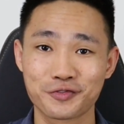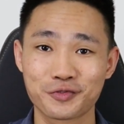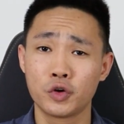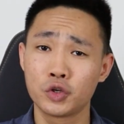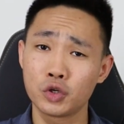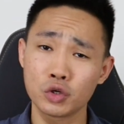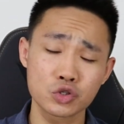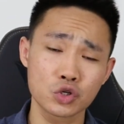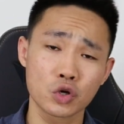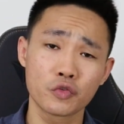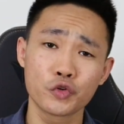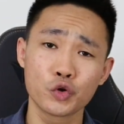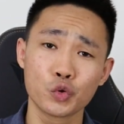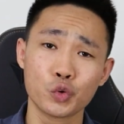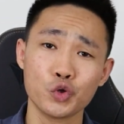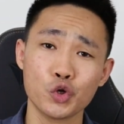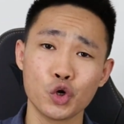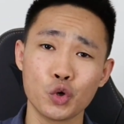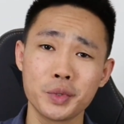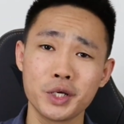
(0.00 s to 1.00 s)
For those of you
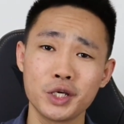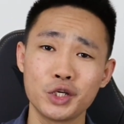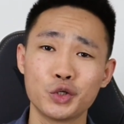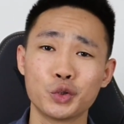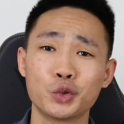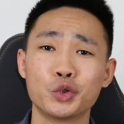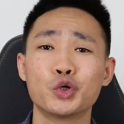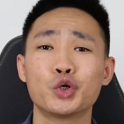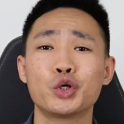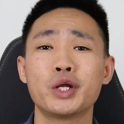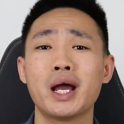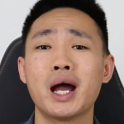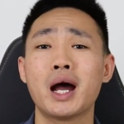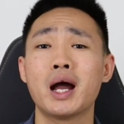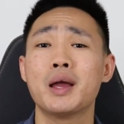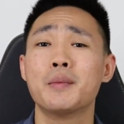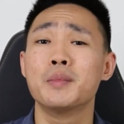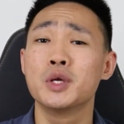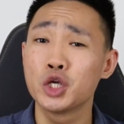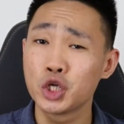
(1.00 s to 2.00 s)
who know me, you know that
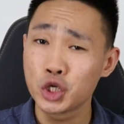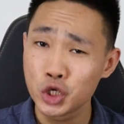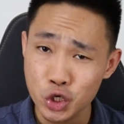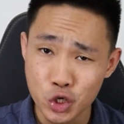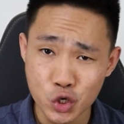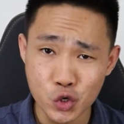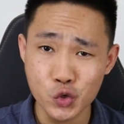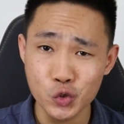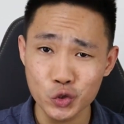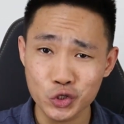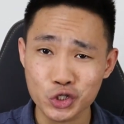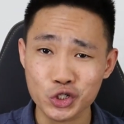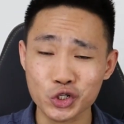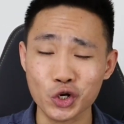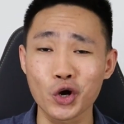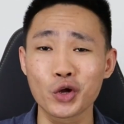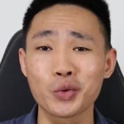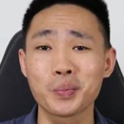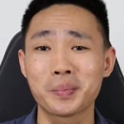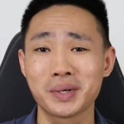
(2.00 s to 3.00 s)
I am huge
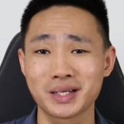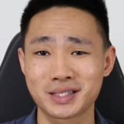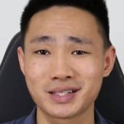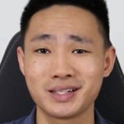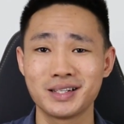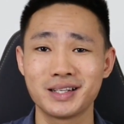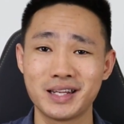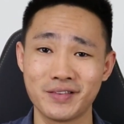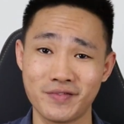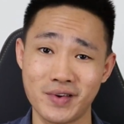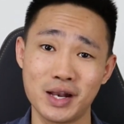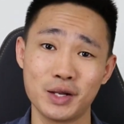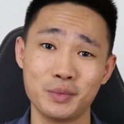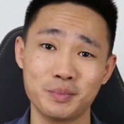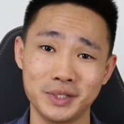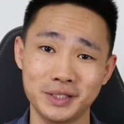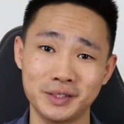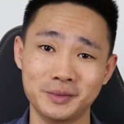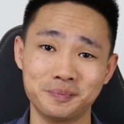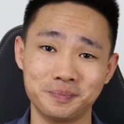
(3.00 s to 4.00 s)
on personal
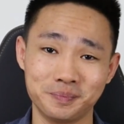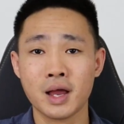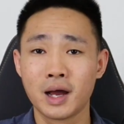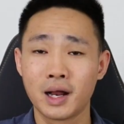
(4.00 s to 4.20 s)
development.